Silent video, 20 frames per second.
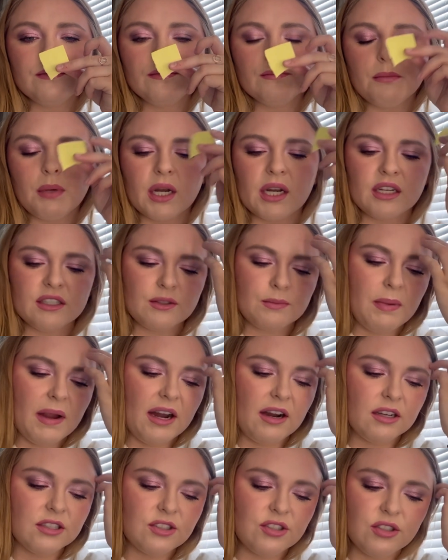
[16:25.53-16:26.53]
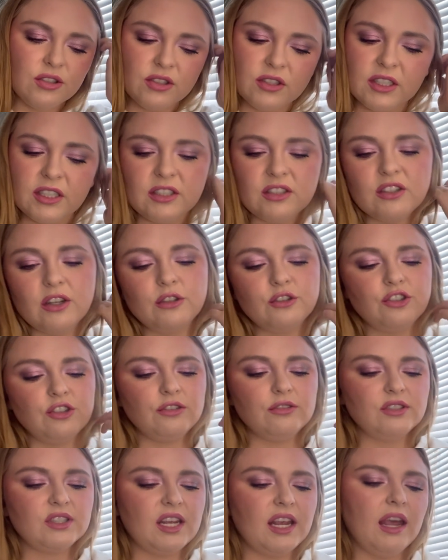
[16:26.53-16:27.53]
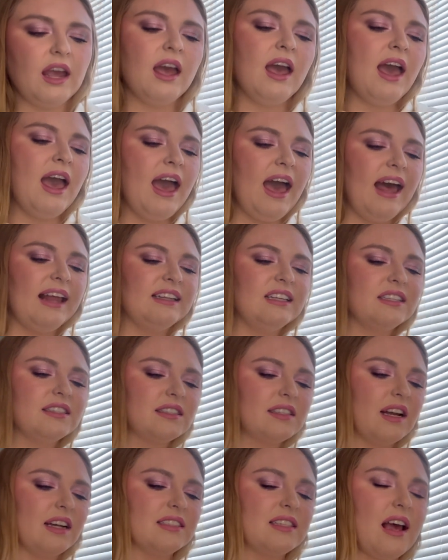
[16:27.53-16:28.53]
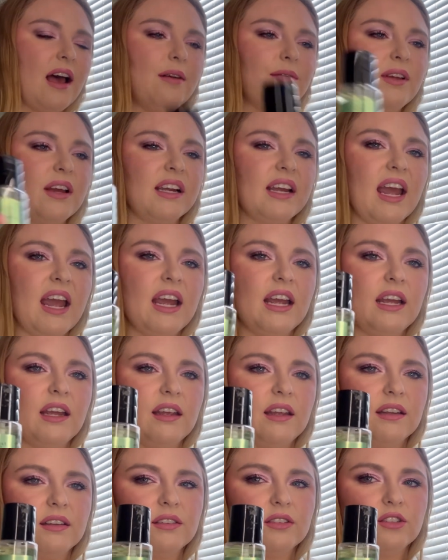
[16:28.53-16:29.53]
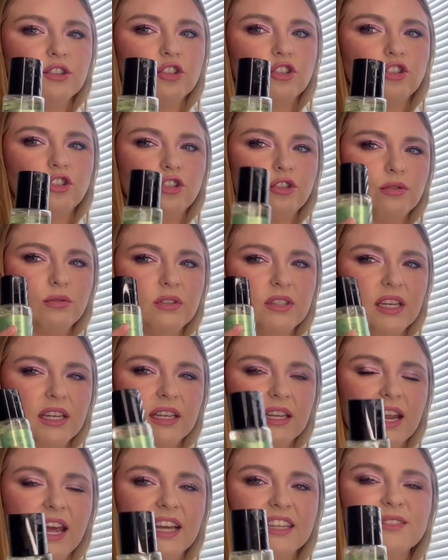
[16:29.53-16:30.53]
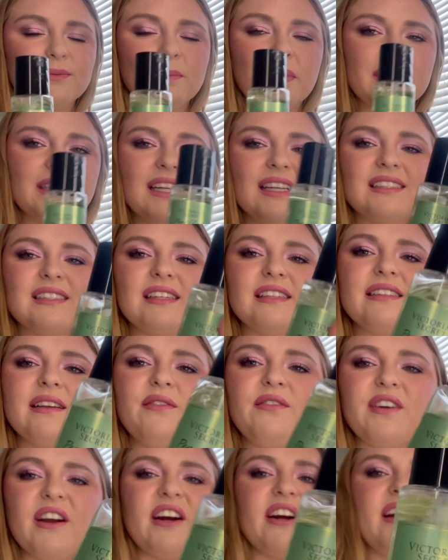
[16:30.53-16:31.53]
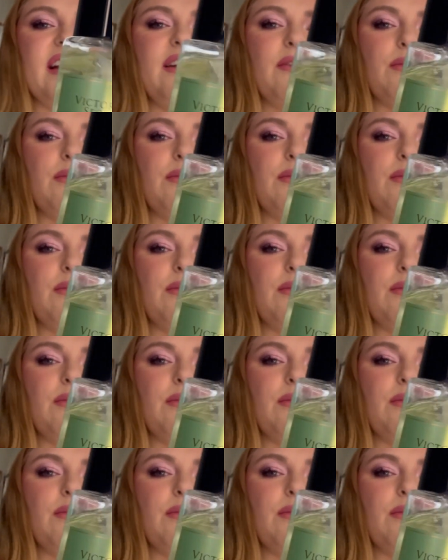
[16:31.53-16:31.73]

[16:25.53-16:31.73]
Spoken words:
because pear is usually so juicy. And this does have like a juiciness, but this is a very